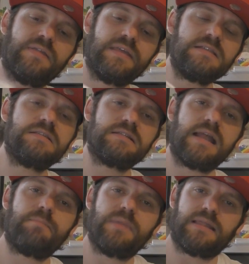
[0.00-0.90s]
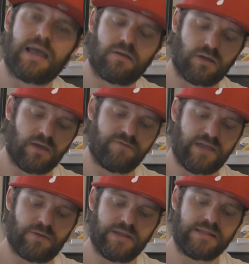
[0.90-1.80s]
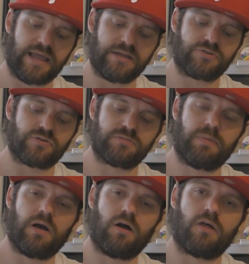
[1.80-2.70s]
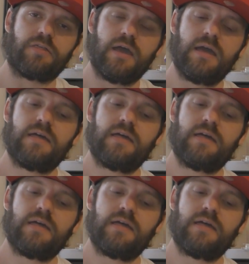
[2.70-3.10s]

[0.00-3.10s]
this has led me down a very dangerous path.